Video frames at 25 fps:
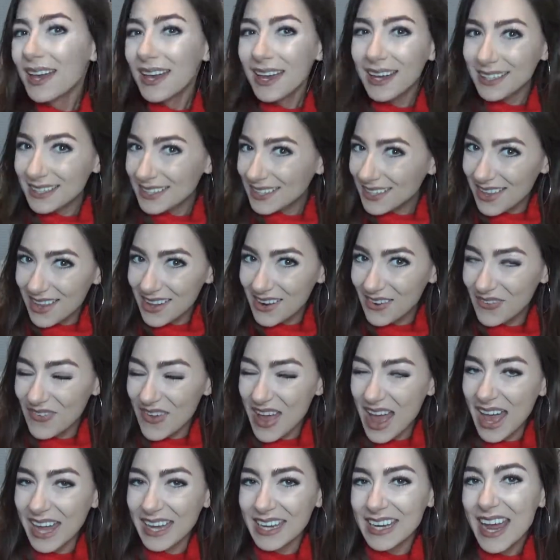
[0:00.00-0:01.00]
It's a lot of
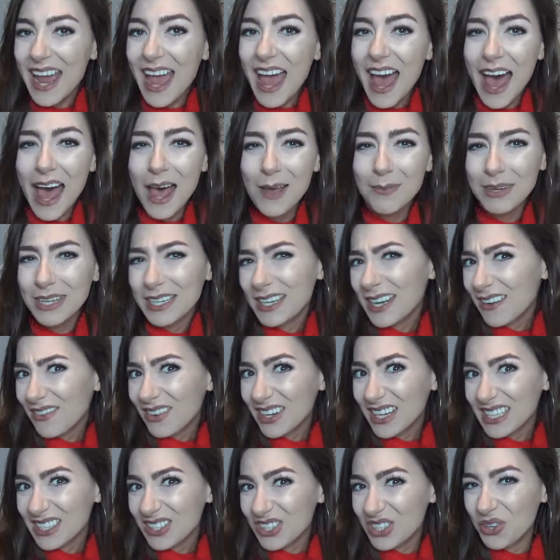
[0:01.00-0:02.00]
fun. And it
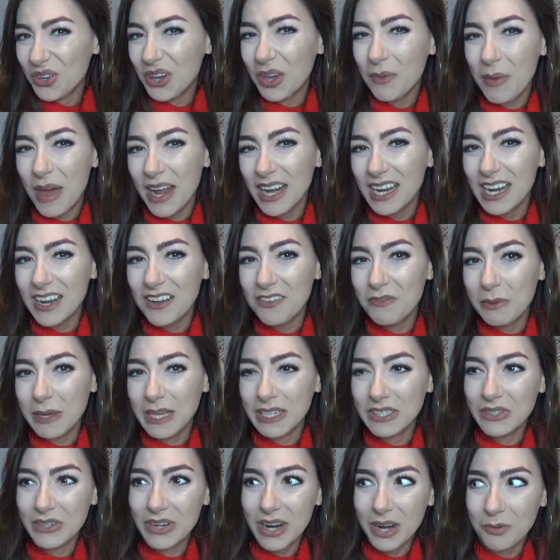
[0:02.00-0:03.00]
never gets too competitive
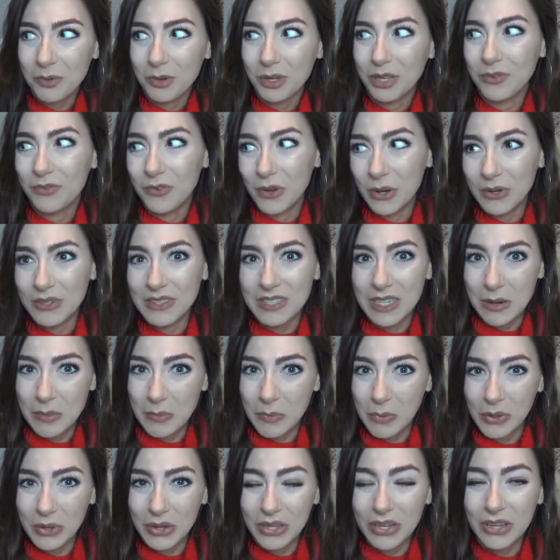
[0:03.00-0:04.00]
because you're not really focused on
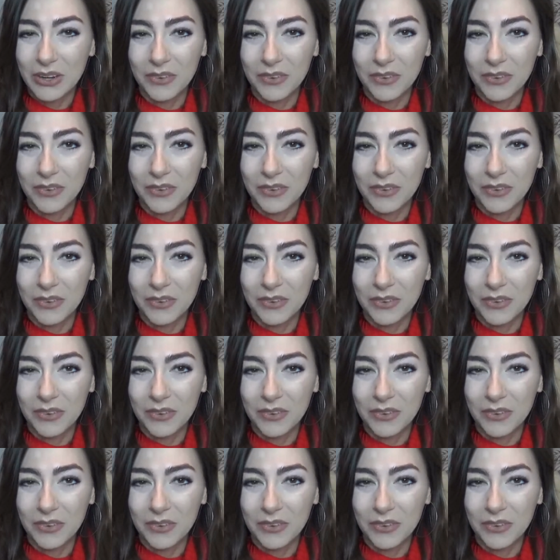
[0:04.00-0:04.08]
bowling,